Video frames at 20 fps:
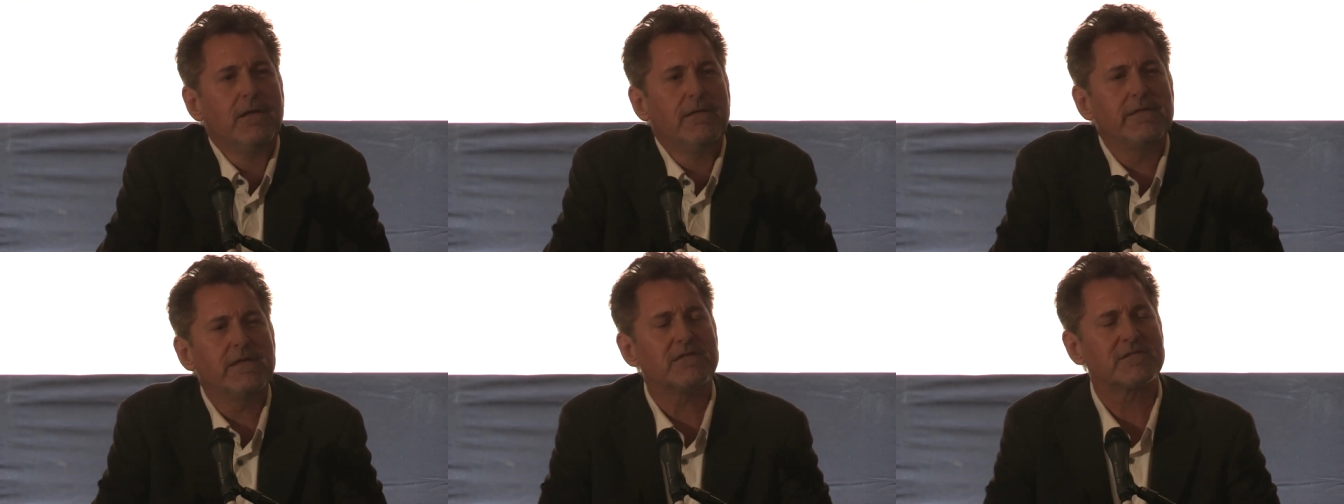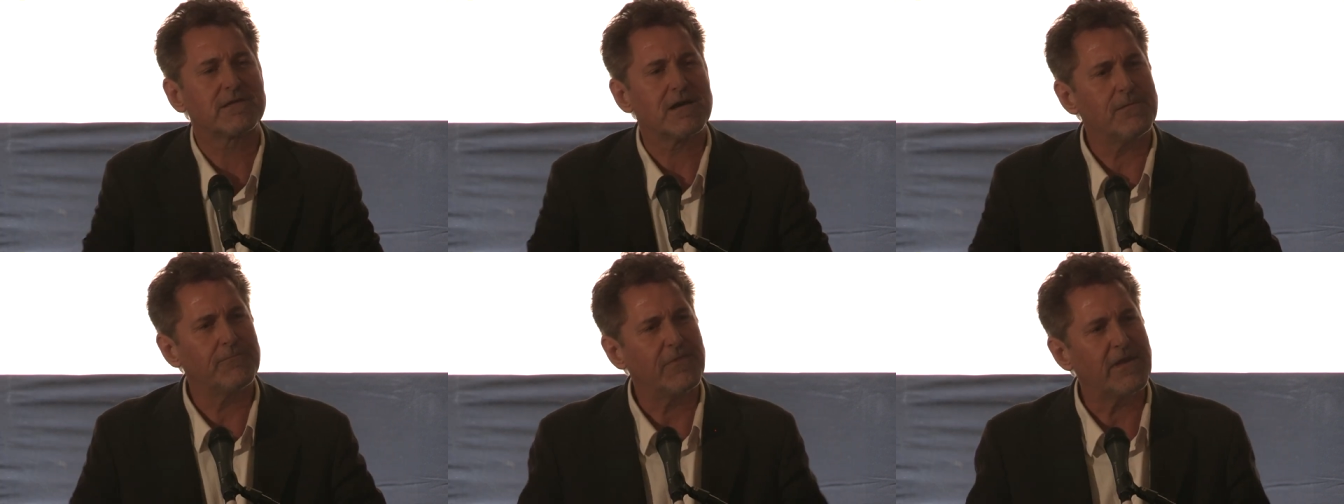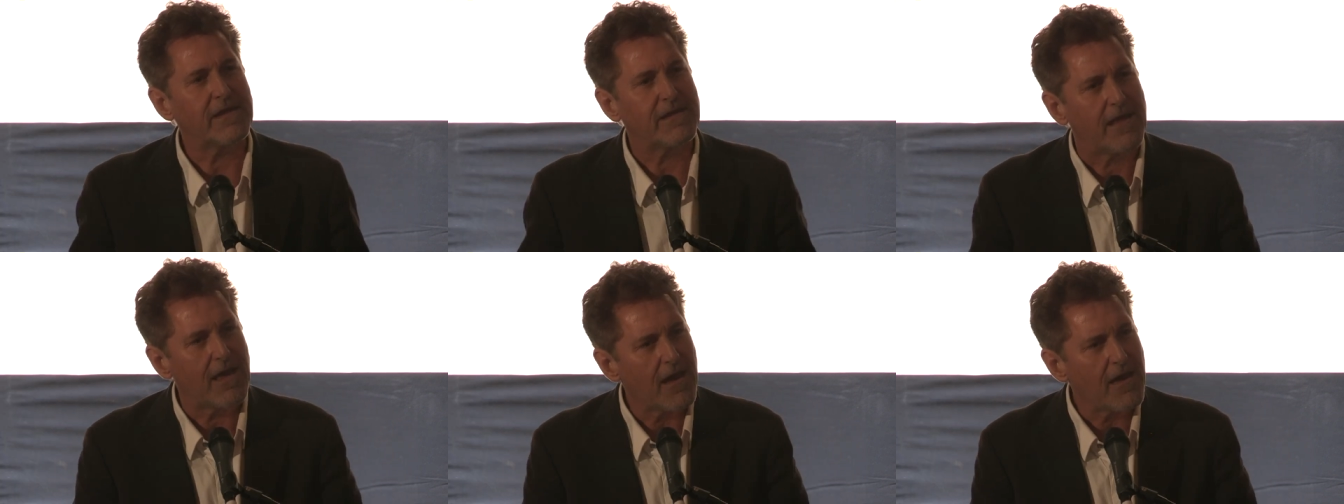These come
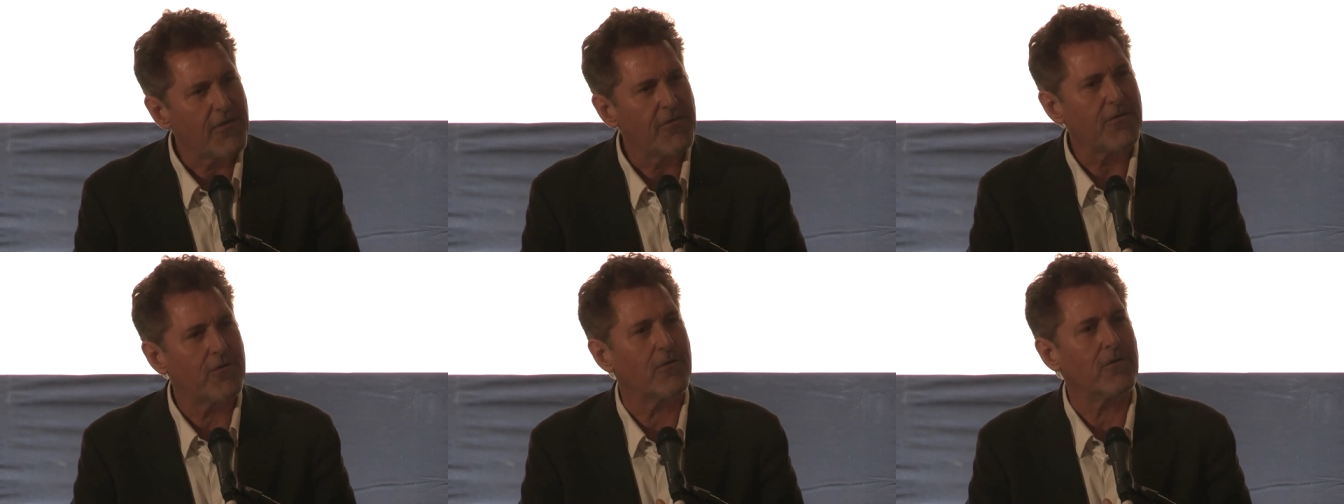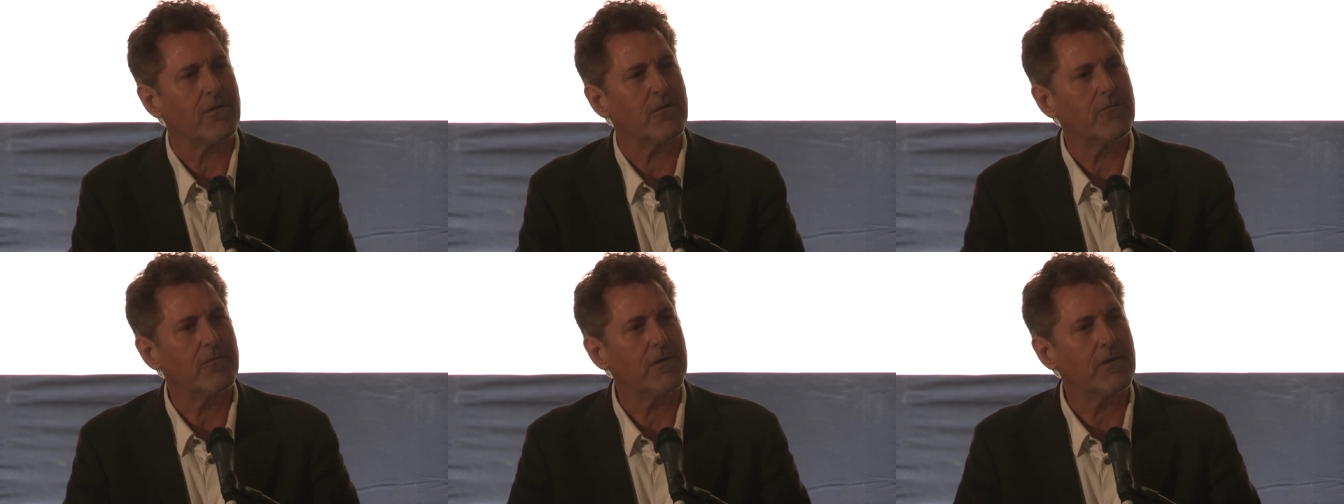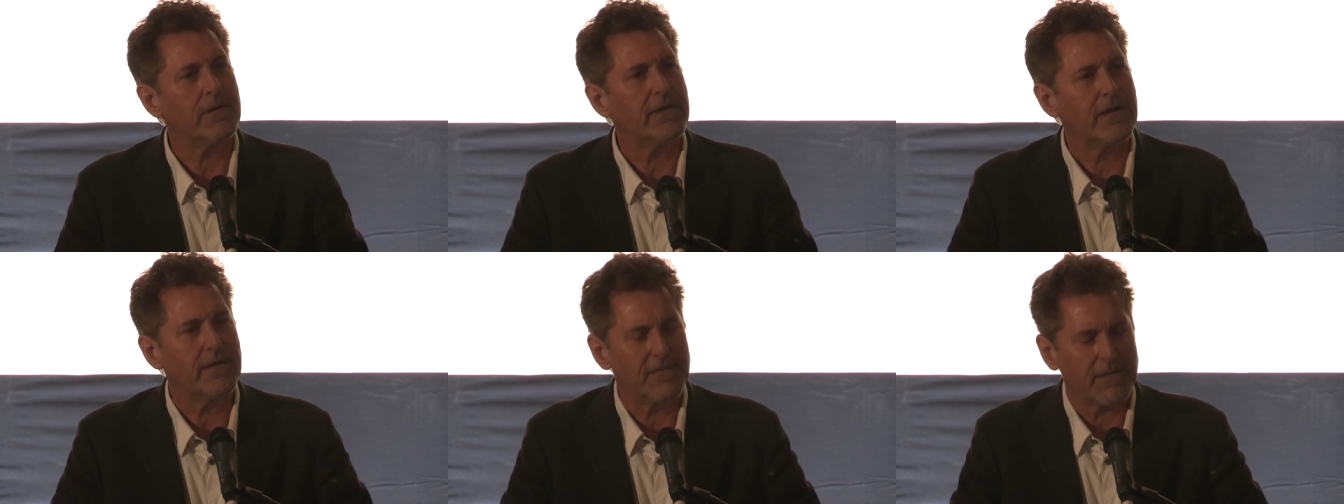together,
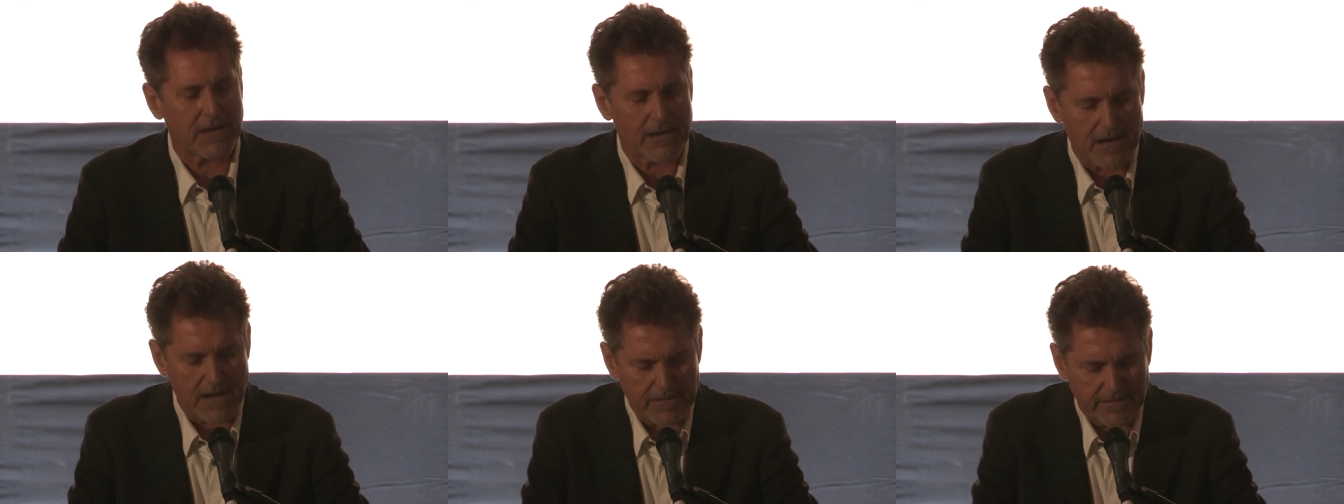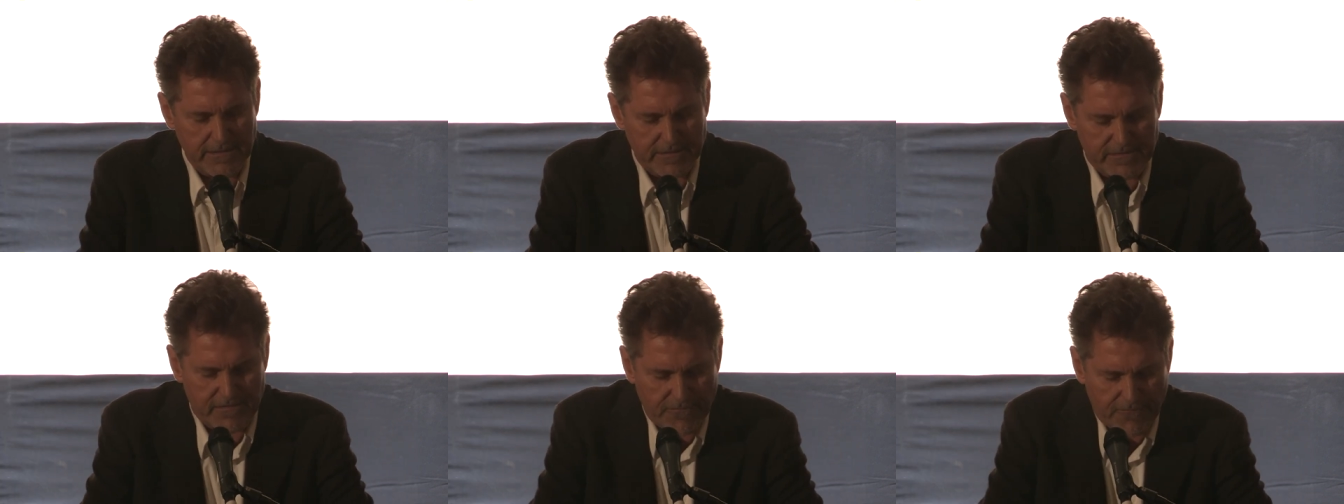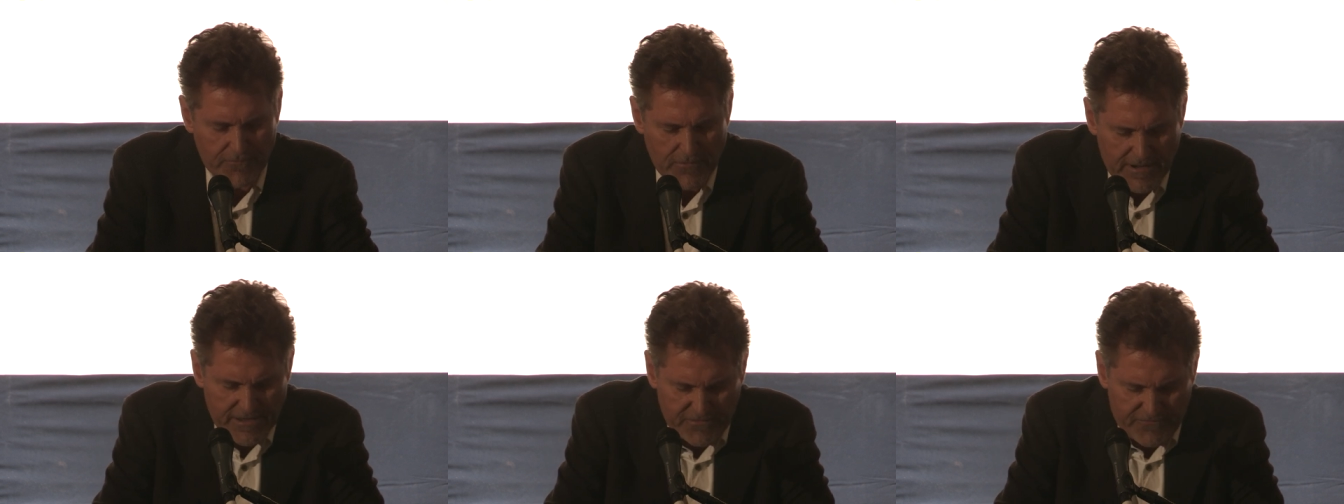really, in the context
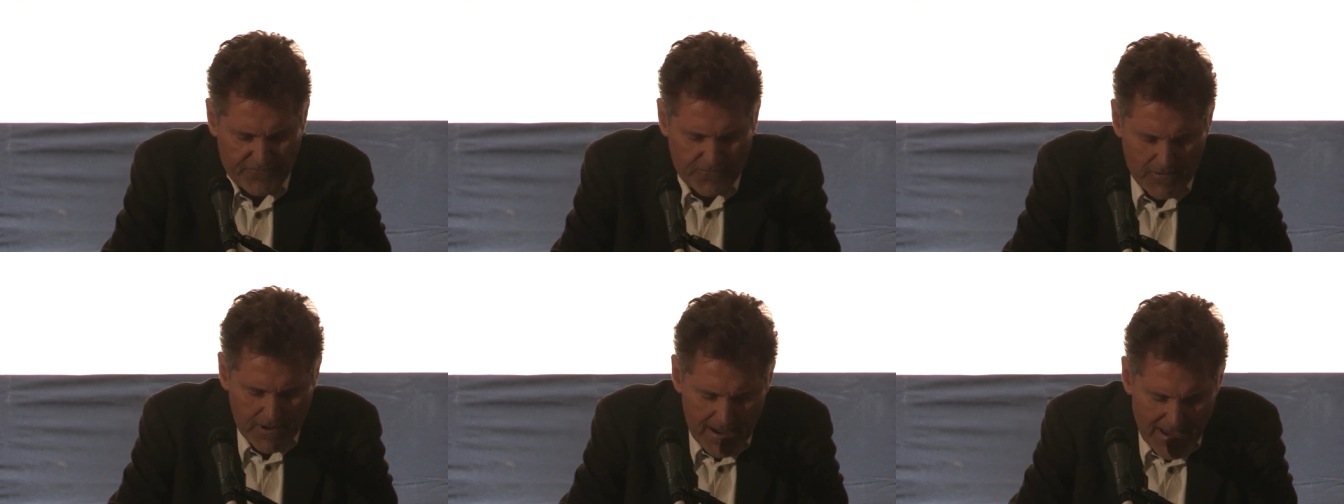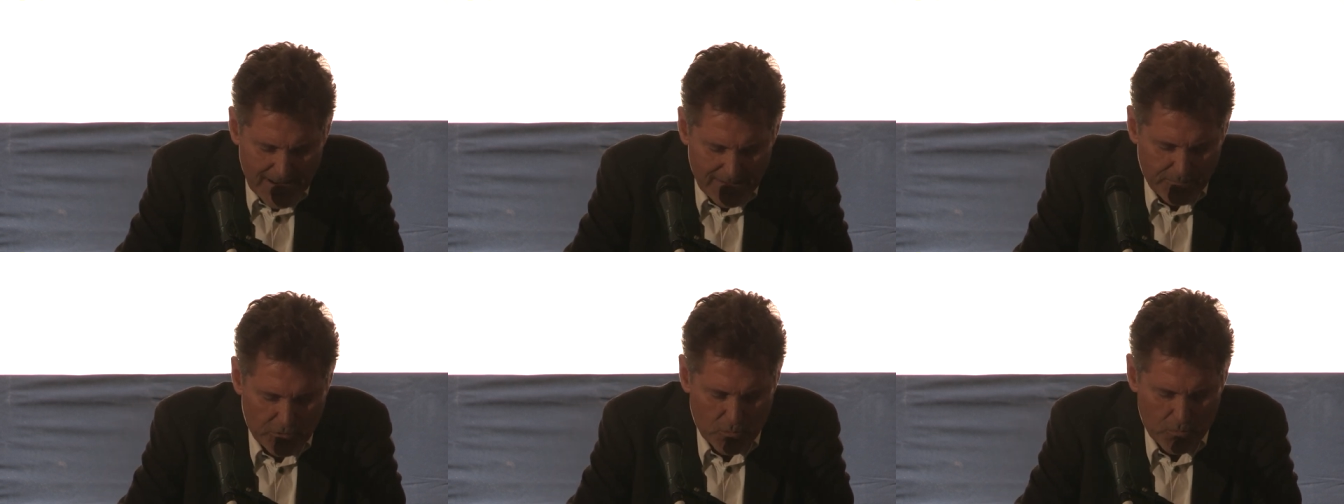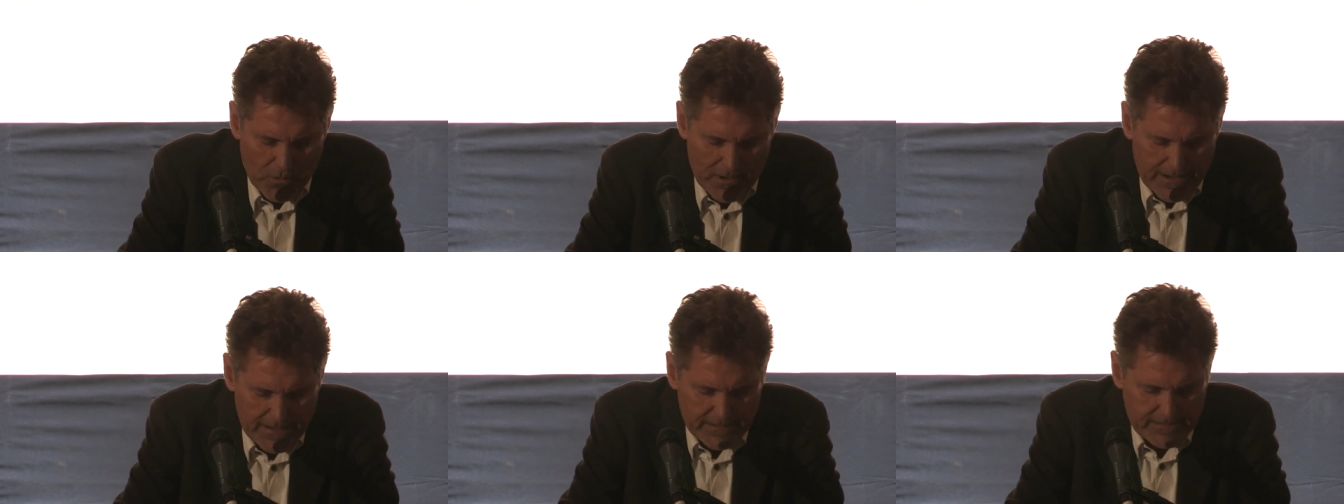of rights for animal
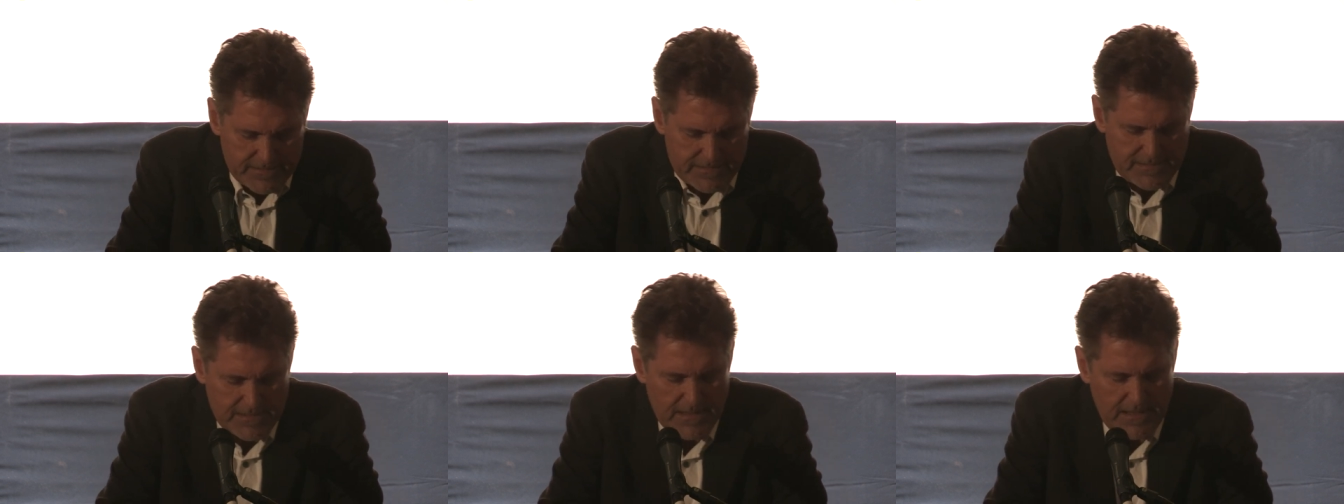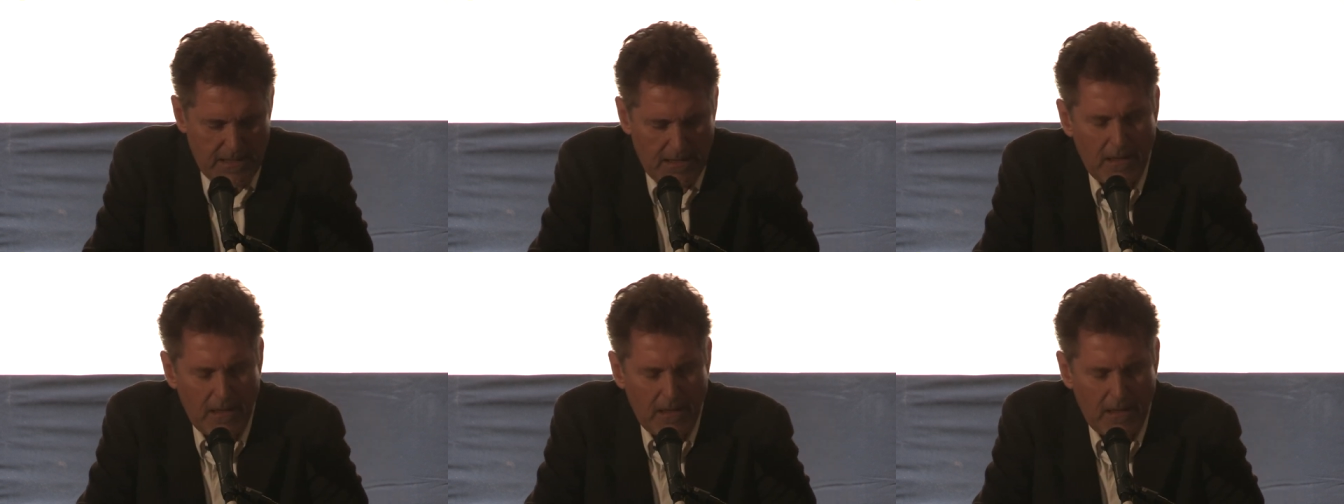rights.